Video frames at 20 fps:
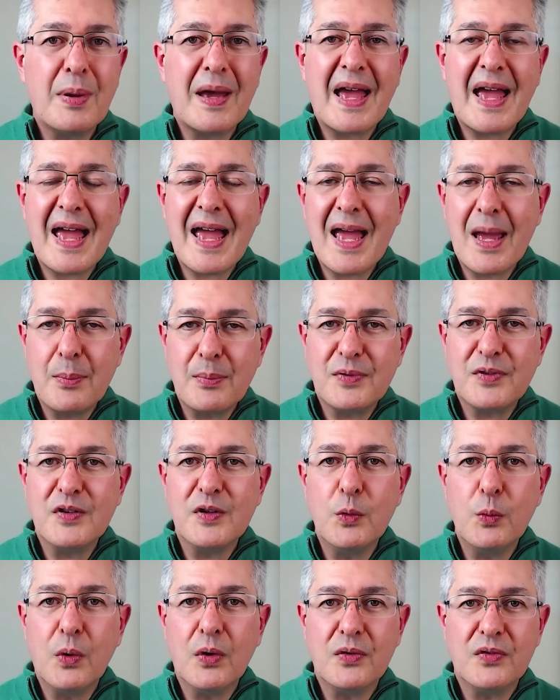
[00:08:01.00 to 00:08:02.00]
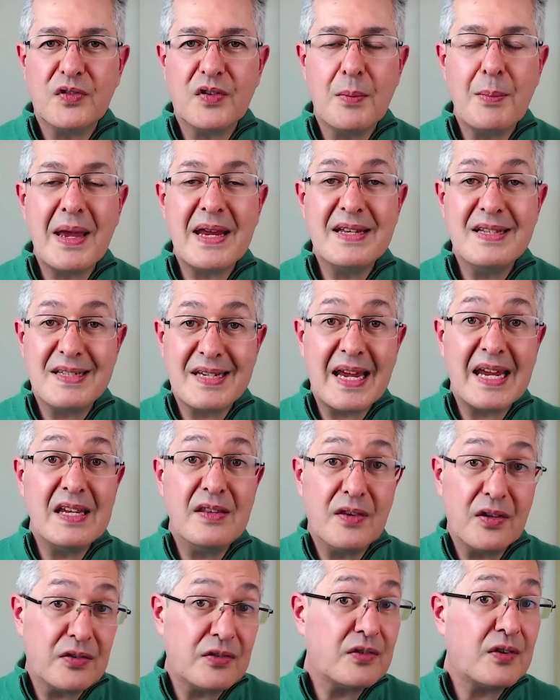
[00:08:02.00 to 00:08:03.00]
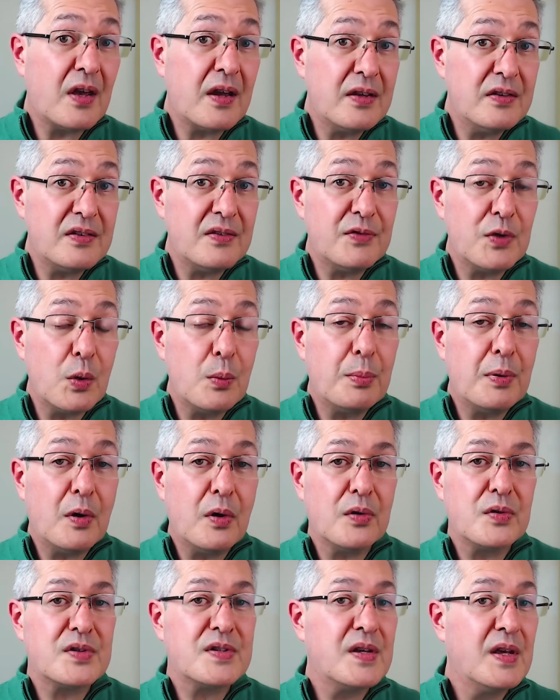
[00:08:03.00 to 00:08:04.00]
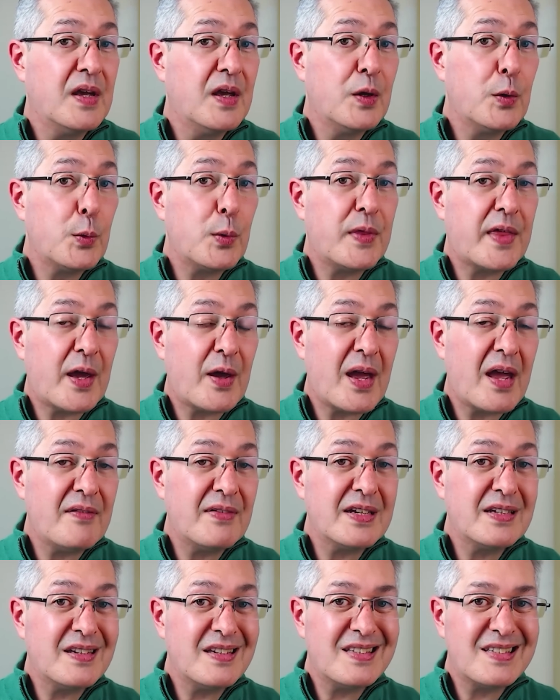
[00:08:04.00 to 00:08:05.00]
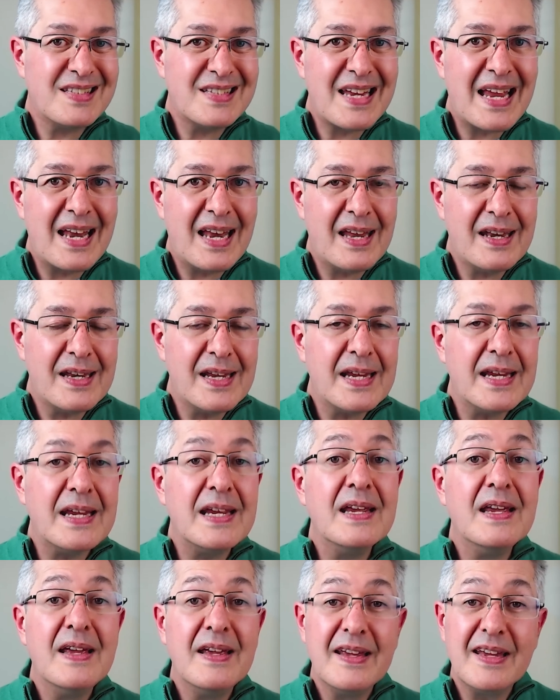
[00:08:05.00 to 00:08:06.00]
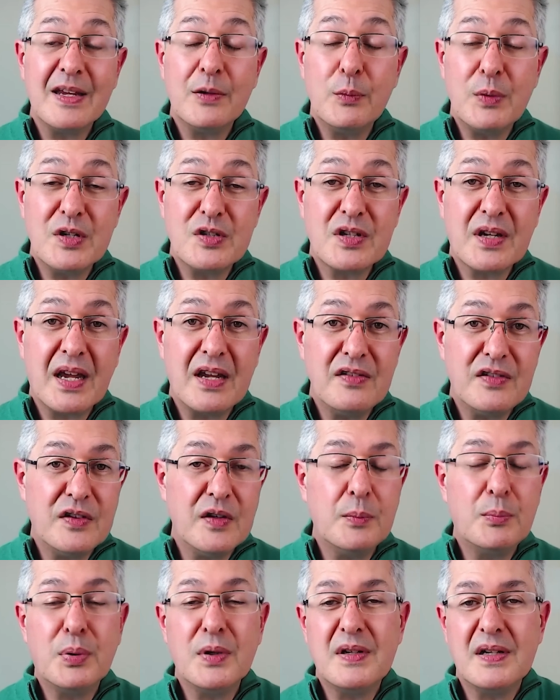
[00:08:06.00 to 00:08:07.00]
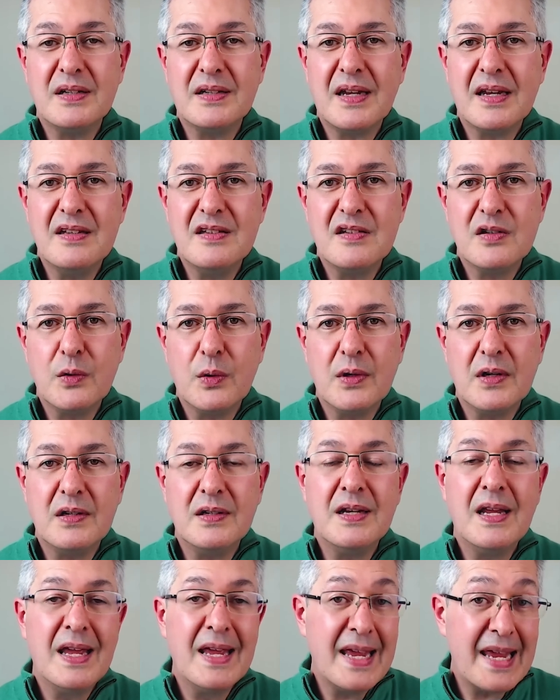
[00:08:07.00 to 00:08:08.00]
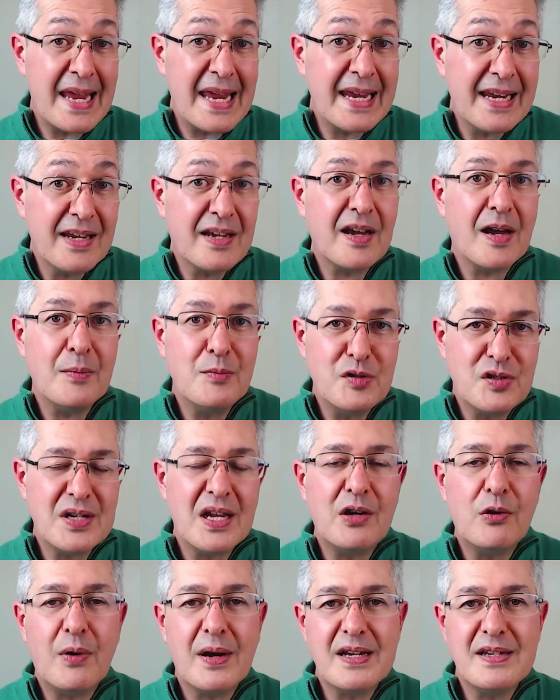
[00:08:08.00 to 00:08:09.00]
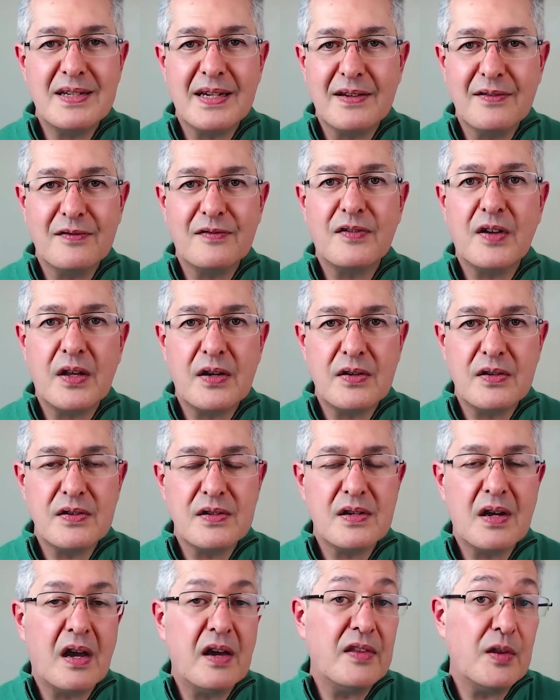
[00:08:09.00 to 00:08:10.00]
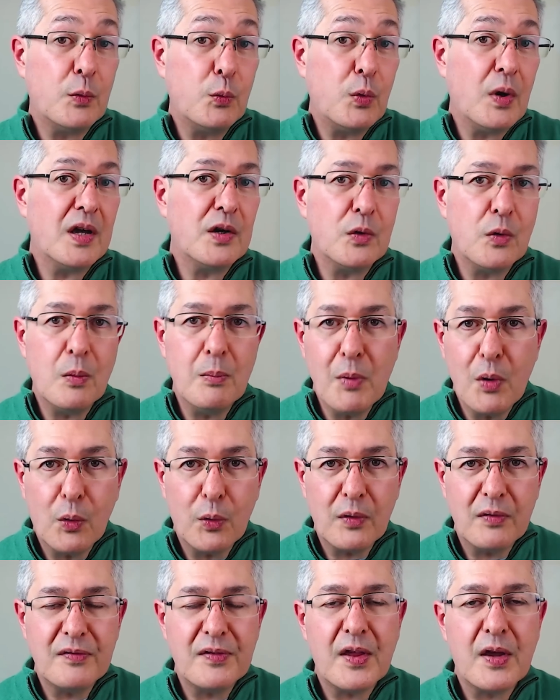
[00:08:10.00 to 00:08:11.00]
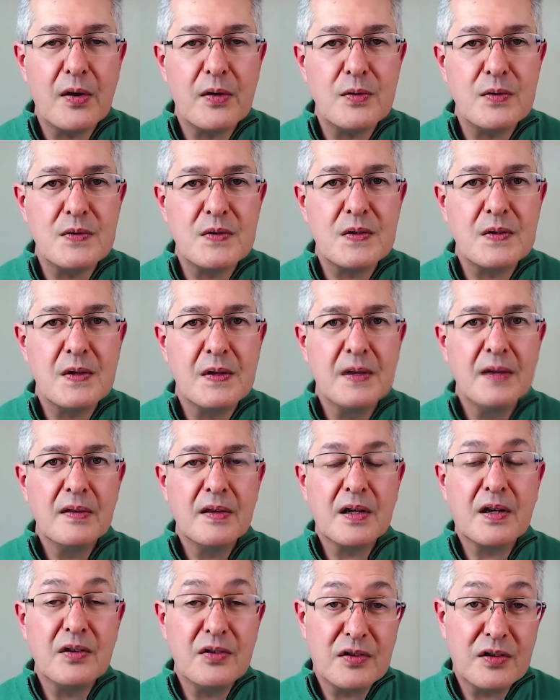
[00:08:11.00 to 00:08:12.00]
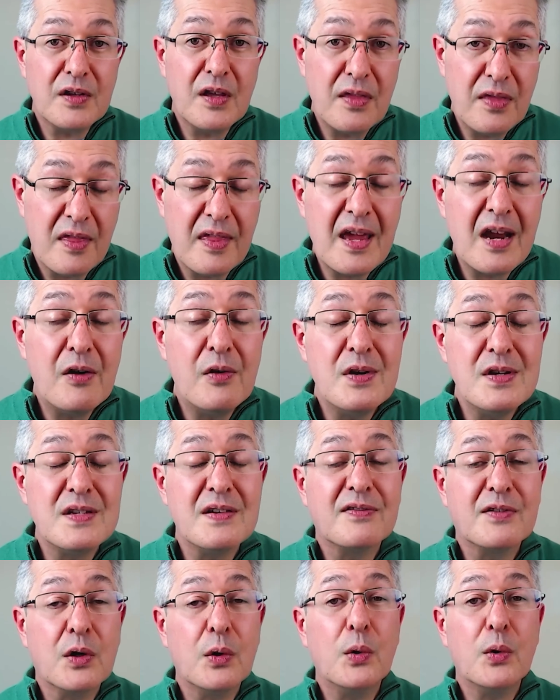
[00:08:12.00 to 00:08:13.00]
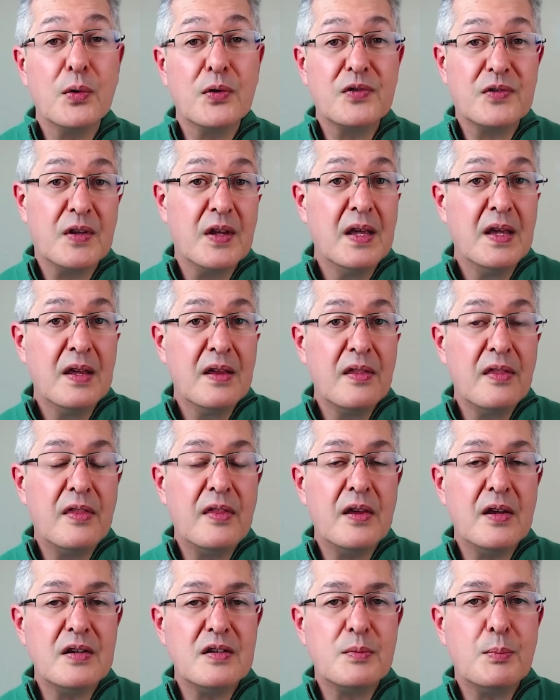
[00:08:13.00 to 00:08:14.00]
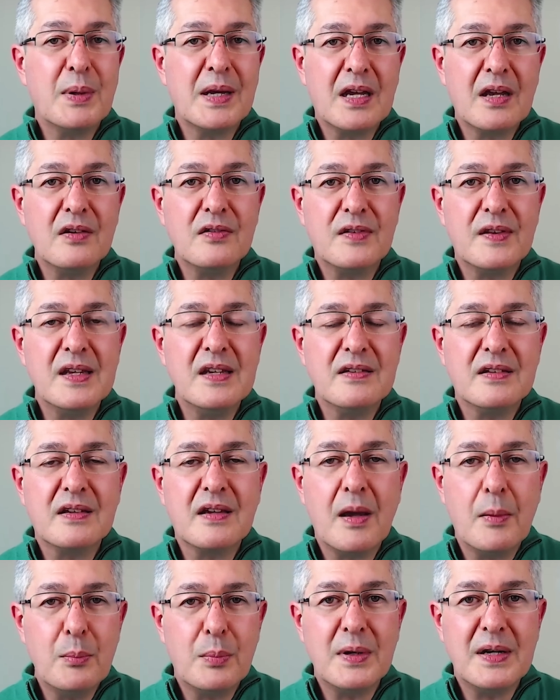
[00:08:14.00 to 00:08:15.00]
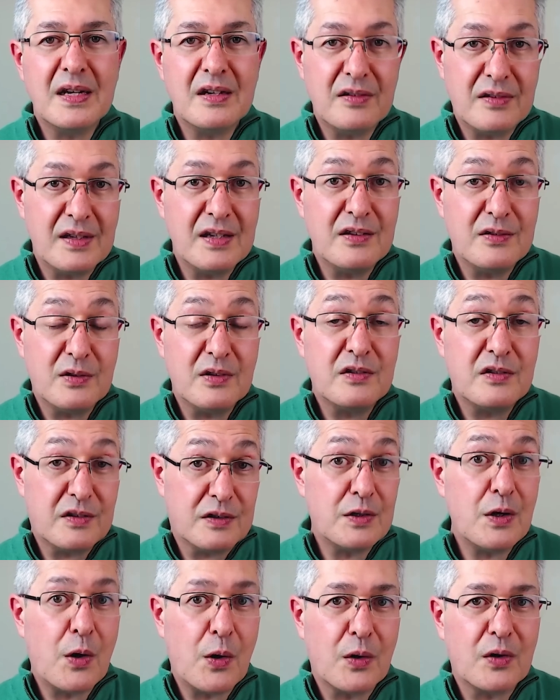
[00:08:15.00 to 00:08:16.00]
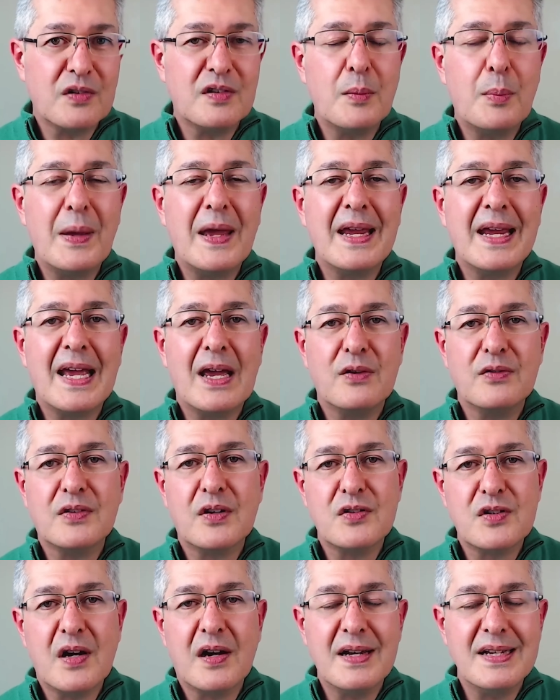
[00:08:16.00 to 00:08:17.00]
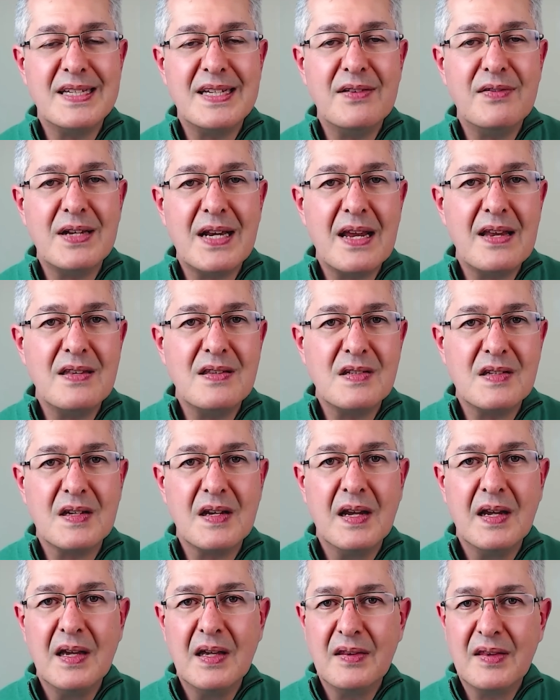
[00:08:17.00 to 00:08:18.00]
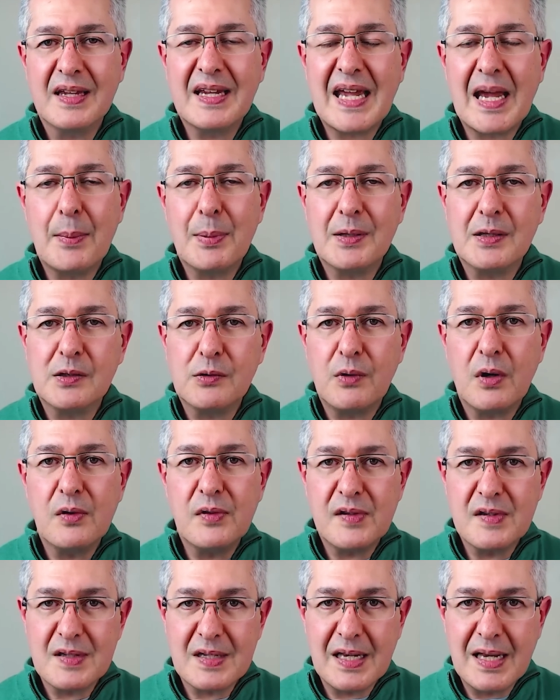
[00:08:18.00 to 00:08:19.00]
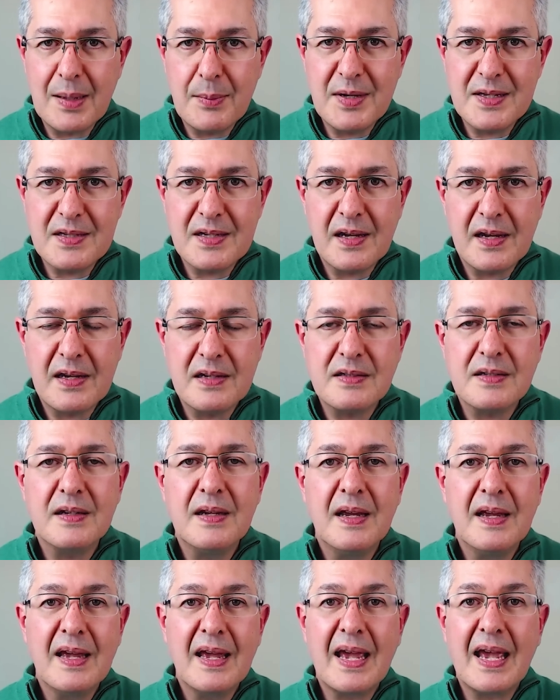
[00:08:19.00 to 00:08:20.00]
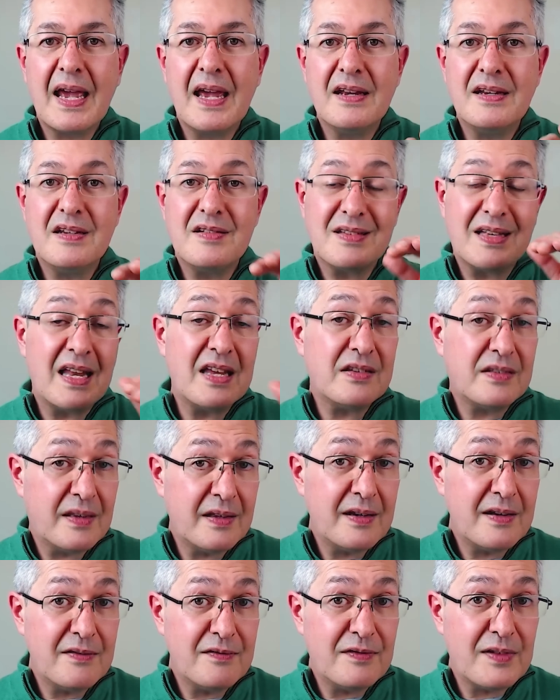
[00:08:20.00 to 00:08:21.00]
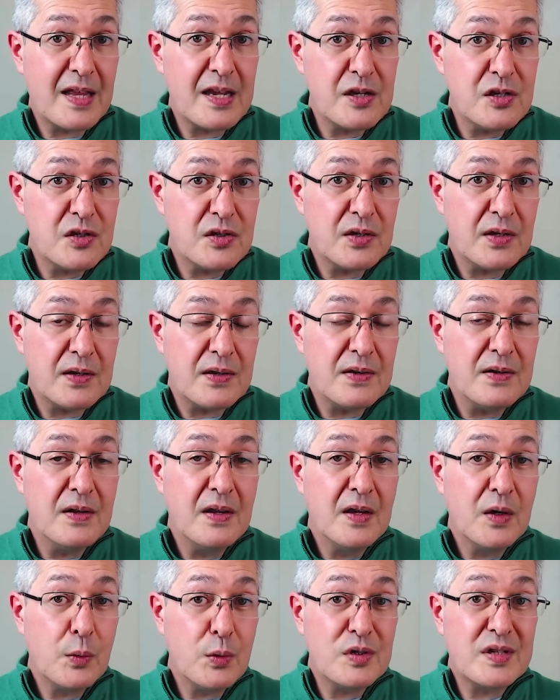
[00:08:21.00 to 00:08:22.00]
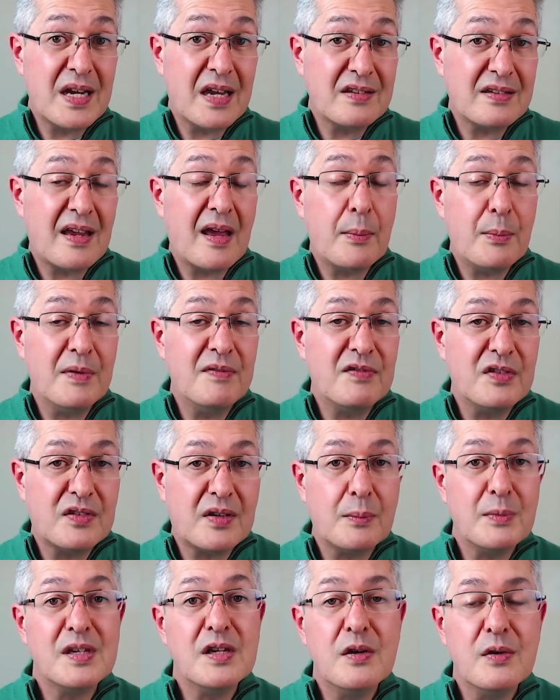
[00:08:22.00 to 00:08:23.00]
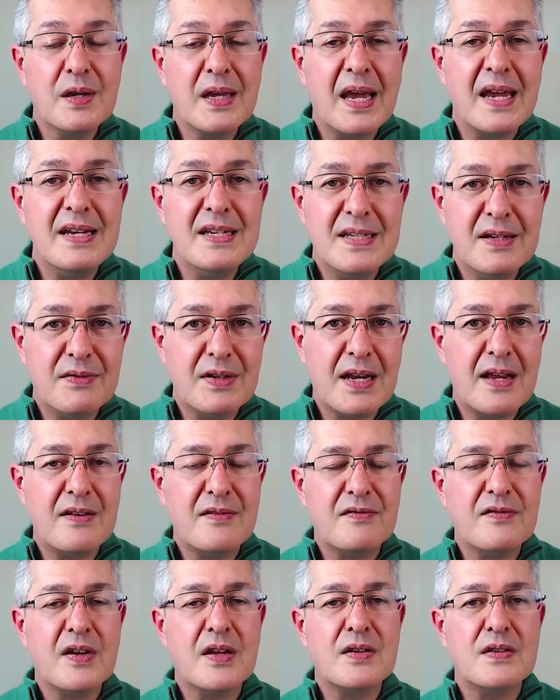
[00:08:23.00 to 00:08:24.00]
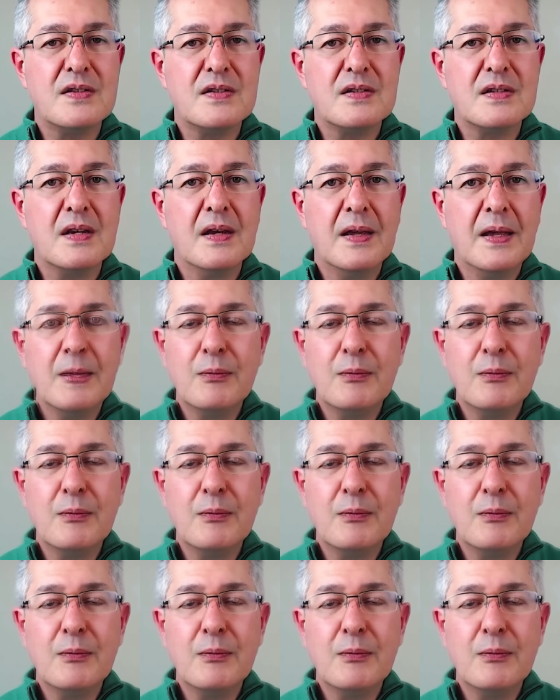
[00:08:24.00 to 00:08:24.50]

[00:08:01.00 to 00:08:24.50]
perhaps you want to maintain the size of your pot without having to sell any, in which case you'd put it into an income generating fund, either one or more of those. The concern there is, of course, that because these companies, these stocks are paying out such high dividends, the capital growth is limited and it's less than inflation, which has happened for some UK dividend funds.